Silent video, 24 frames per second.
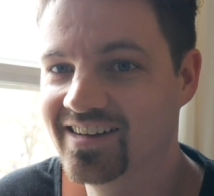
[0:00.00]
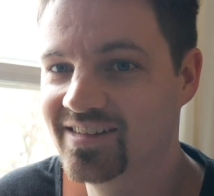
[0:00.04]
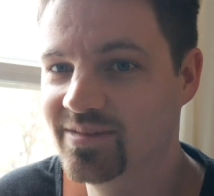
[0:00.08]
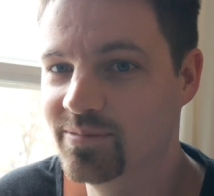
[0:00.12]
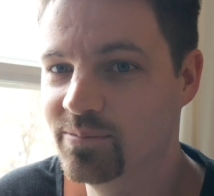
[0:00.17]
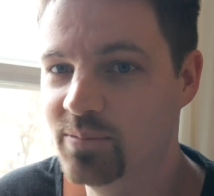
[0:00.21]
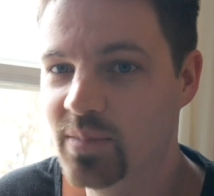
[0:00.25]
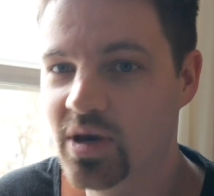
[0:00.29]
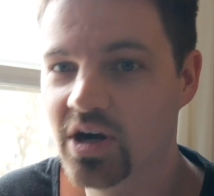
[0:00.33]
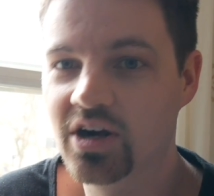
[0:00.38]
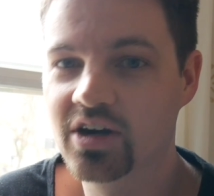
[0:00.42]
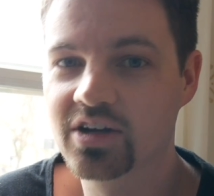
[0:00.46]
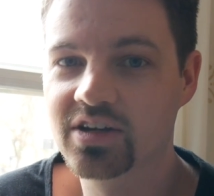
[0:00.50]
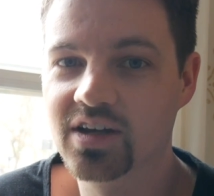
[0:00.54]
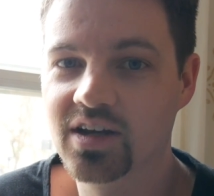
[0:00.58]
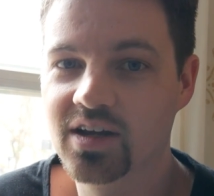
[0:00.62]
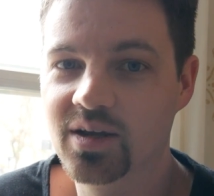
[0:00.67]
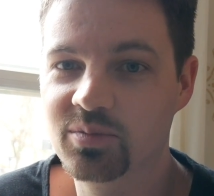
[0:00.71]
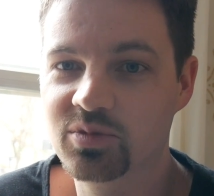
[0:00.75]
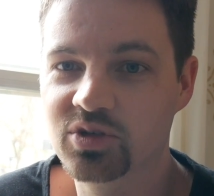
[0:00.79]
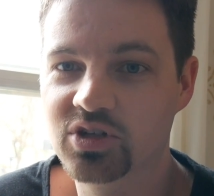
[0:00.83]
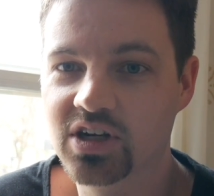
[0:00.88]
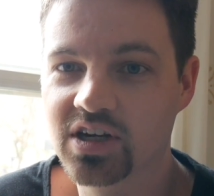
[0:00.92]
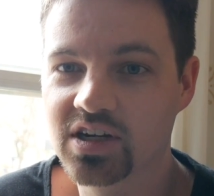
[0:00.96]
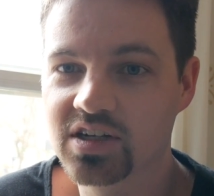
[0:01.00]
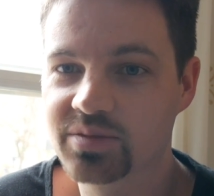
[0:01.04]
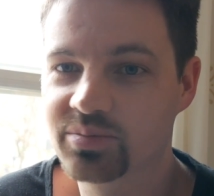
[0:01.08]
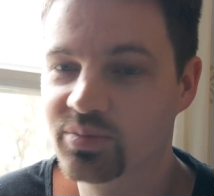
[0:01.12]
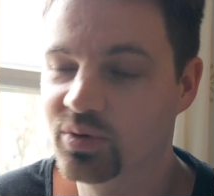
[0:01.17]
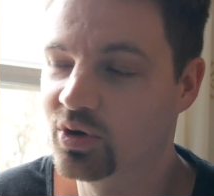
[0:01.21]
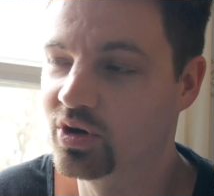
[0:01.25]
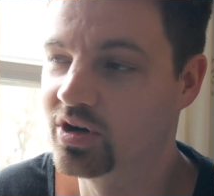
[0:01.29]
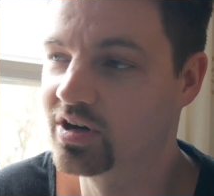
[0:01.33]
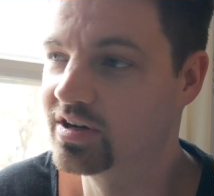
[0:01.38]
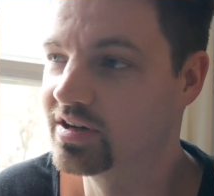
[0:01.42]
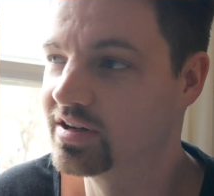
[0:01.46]
maritime
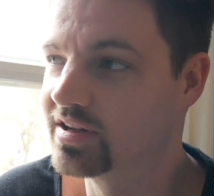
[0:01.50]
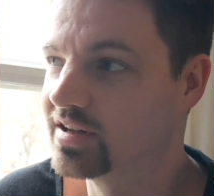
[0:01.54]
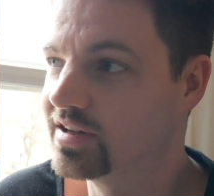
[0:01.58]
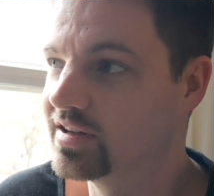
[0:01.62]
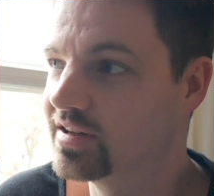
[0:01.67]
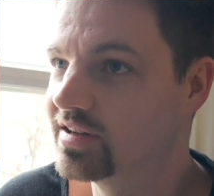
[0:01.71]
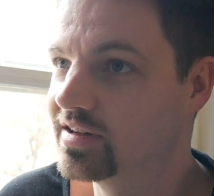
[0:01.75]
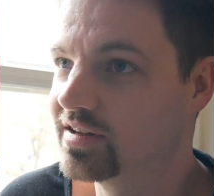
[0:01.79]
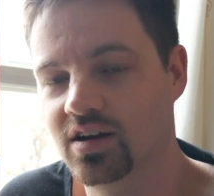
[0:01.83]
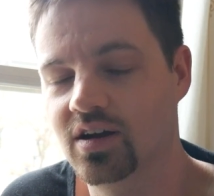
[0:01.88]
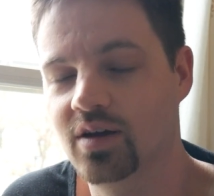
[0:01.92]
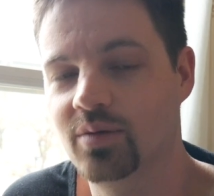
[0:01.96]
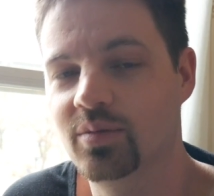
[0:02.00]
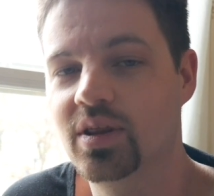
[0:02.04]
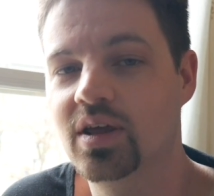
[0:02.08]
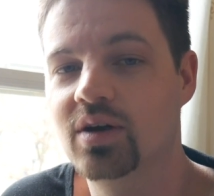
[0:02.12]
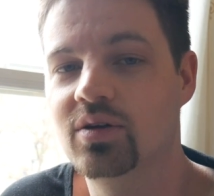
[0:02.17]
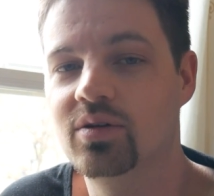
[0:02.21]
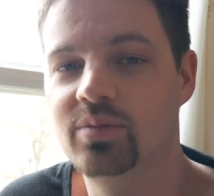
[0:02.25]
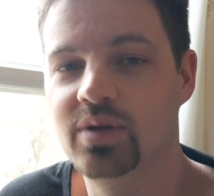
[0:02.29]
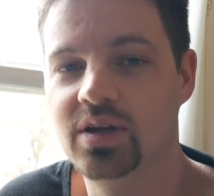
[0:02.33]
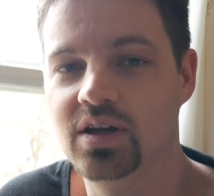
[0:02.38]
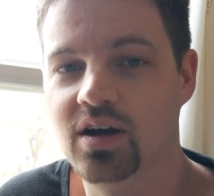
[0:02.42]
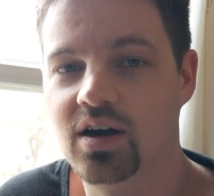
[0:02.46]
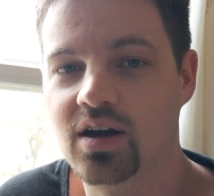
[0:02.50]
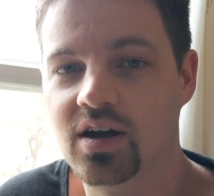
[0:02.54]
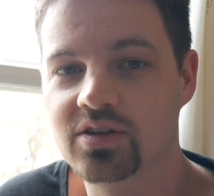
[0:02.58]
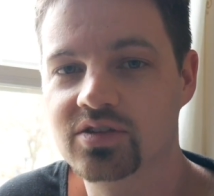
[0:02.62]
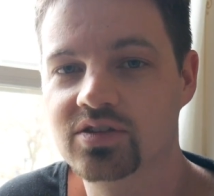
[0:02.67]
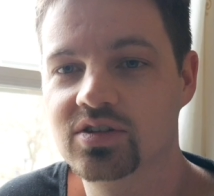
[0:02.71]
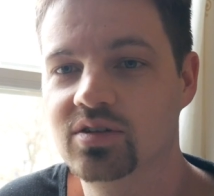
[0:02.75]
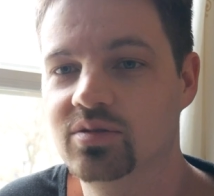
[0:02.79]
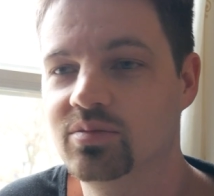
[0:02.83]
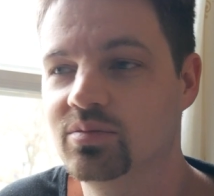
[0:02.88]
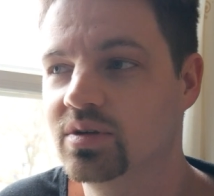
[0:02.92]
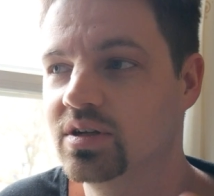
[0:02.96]
transport? And I mean, that would be awesome,